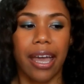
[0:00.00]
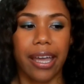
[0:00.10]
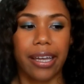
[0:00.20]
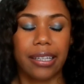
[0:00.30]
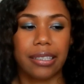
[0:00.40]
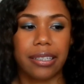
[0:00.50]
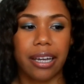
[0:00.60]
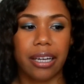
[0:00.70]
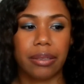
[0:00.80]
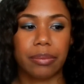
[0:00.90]
And
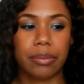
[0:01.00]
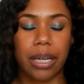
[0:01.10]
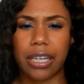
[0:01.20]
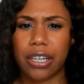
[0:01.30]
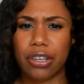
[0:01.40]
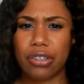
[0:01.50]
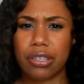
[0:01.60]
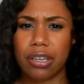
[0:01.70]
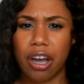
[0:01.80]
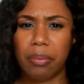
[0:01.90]
I don't know, it's
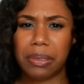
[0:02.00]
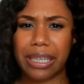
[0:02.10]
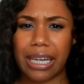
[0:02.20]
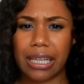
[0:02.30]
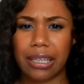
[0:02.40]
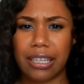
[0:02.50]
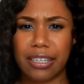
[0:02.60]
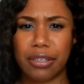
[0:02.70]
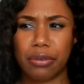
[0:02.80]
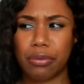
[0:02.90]
just a complicated thing
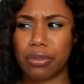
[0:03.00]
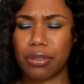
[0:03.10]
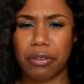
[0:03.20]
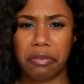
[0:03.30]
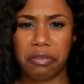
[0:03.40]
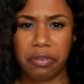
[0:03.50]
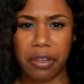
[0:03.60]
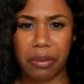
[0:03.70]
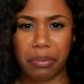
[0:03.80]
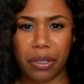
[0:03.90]
to sort of
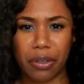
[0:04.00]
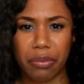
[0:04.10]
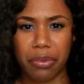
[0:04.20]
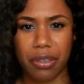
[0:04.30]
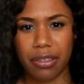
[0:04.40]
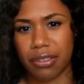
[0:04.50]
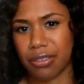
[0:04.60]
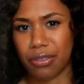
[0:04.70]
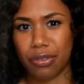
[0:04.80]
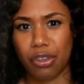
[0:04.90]
film, you know, because
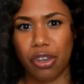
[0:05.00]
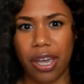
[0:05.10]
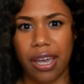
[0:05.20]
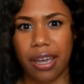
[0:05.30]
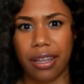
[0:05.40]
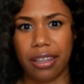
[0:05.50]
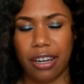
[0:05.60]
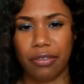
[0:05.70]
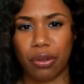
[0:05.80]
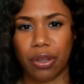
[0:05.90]
you're doing your hair and then
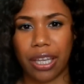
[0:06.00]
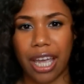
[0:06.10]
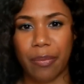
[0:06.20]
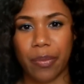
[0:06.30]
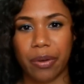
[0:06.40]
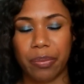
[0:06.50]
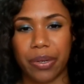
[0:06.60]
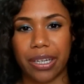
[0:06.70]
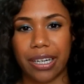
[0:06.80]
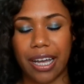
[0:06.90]
you have to hold the camera.
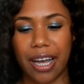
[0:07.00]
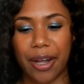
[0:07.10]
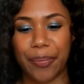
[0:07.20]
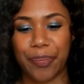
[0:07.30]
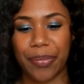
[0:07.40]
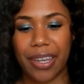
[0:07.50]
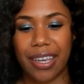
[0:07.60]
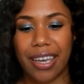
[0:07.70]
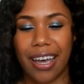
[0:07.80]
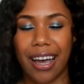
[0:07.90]
But
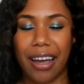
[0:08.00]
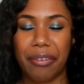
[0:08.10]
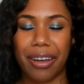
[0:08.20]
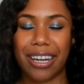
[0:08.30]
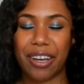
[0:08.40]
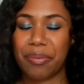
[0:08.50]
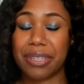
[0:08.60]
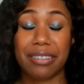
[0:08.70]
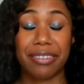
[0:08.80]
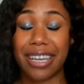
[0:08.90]
I finally got
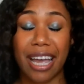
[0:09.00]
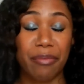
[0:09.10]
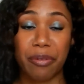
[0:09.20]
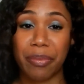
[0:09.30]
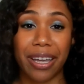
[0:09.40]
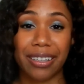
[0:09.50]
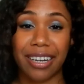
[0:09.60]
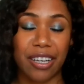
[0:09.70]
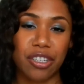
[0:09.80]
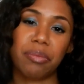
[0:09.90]
myself a cameraman.
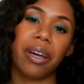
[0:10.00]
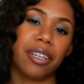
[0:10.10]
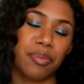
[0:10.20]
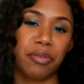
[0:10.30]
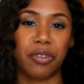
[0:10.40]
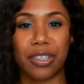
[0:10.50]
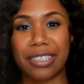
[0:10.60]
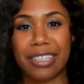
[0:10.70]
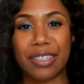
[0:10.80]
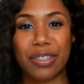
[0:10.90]
Actually, my husband
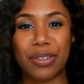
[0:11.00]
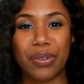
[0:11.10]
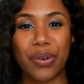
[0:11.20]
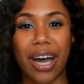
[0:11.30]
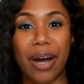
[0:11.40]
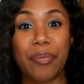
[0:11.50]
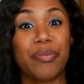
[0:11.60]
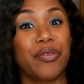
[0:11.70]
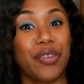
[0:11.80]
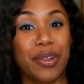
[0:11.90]
volunteered to
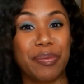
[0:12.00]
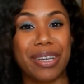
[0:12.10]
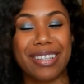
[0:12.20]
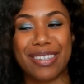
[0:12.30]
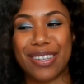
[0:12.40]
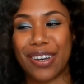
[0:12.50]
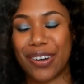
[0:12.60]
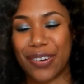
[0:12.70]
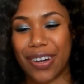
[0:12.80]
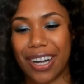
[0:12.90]
film it.
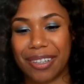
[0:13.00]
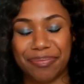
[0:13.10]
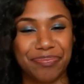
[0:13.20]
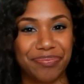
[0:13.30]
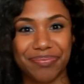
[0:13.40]
So